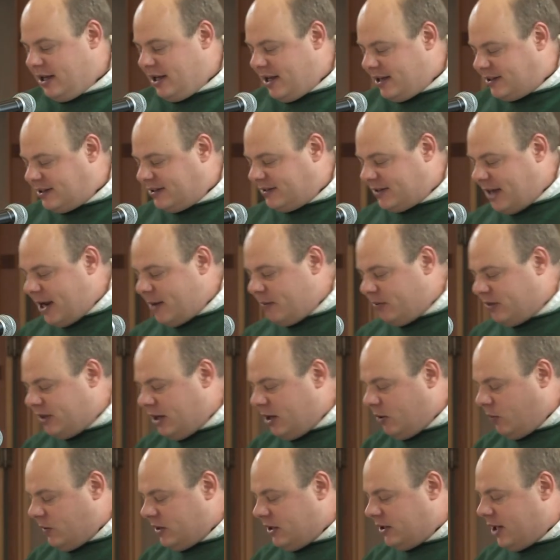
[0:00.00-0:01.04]
It's the same
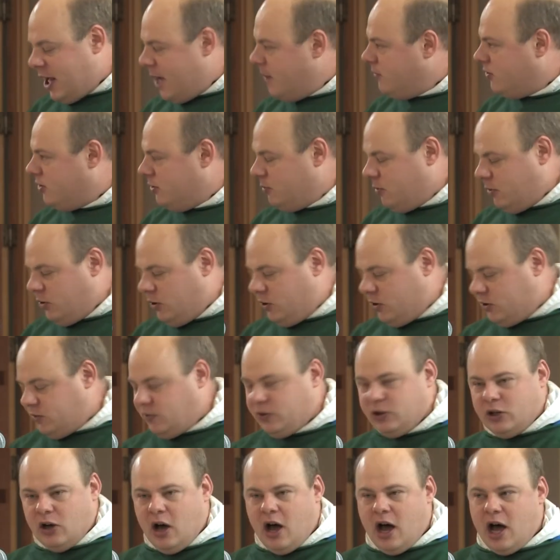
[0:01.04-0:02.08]
thing with the names that we use
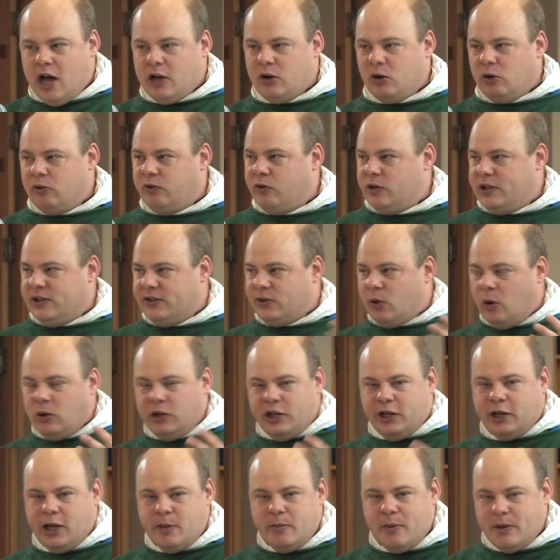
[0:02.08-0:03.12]
for God or for this
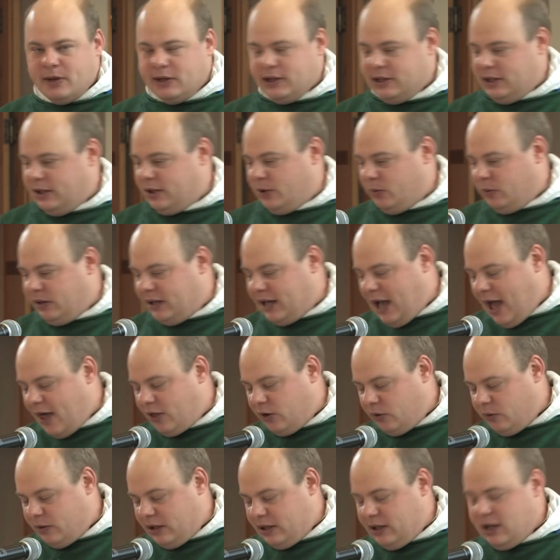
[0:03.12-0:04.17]
holy community that we
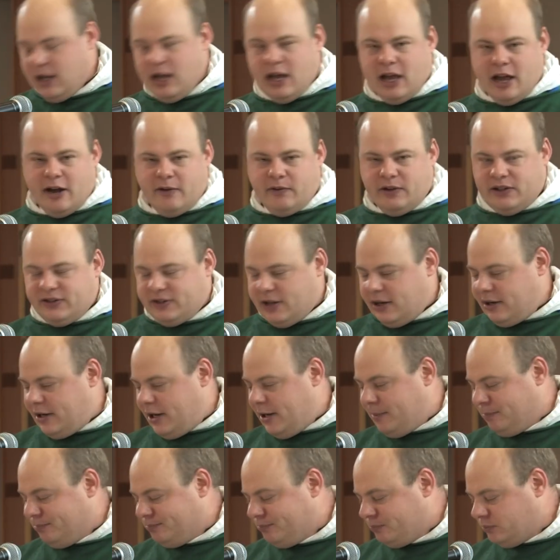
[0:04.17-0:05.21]
gather in every
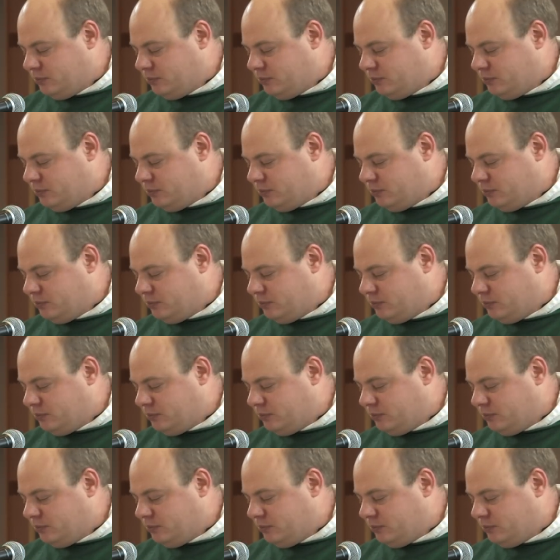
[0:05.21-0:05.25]
Sunday.